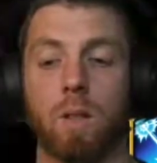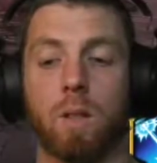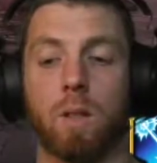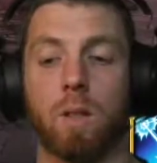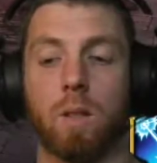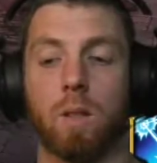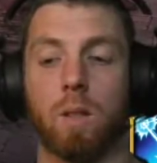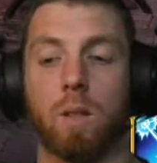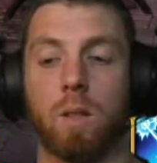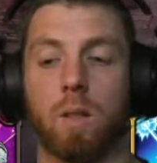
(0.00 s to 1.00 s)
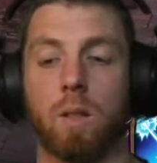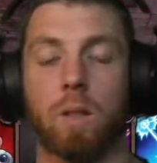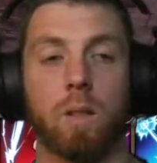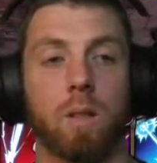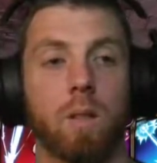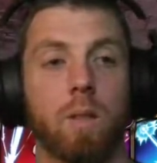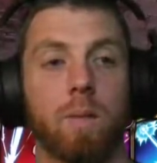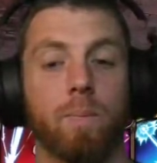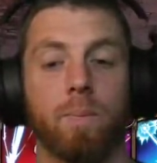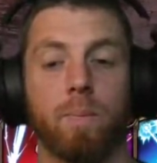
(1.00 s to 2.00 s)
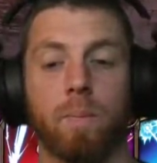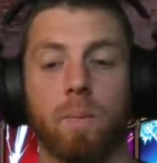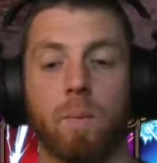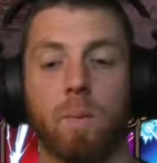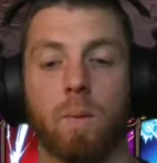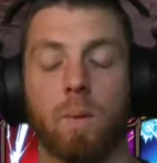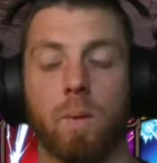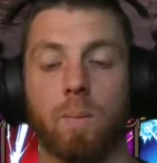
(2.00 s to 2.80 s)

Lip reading: No one is speaking in this clip.